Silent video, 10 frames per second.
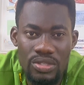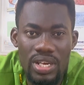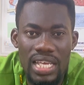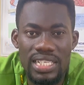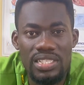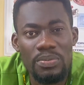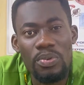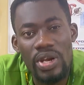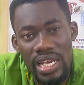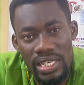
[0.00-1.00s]
known as a
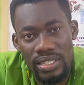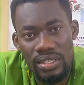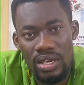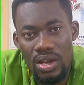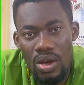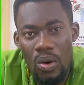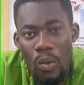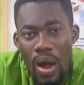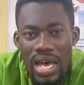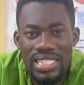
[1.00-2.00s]
sprain,
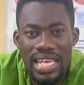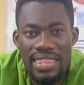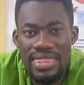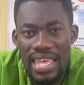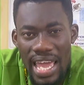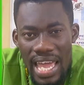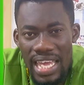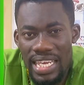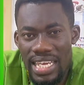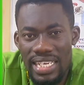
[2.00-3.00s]
whilst a tear
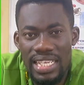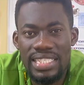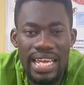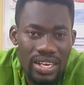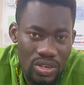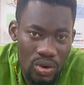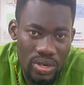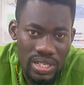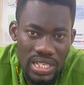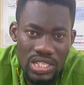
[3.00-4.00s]
in a
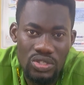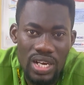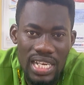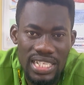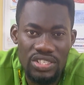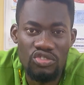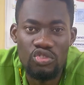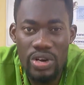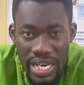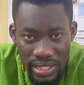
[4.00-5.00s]
tendon is known as a
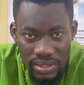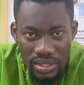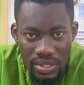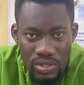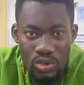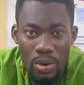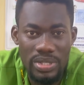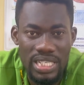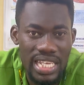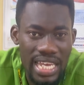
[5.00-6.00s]
strain. So
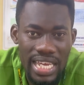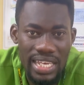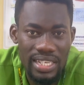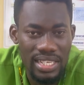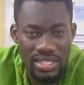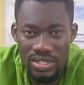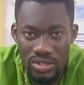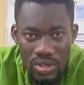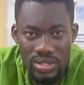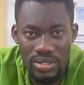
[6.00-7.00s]
option A is
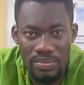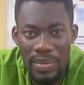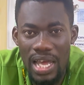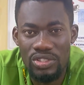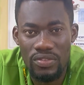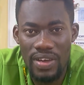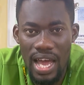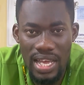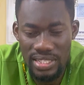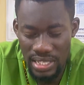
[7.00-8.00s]
not part of our
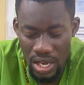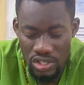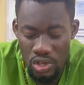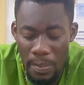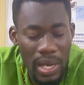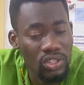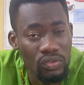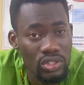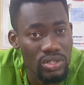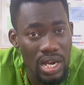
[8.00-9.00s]
answer. It's not part of
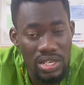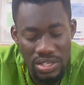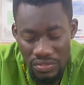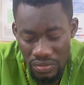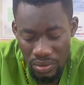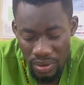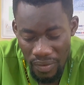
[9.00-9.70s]
what you are looking for.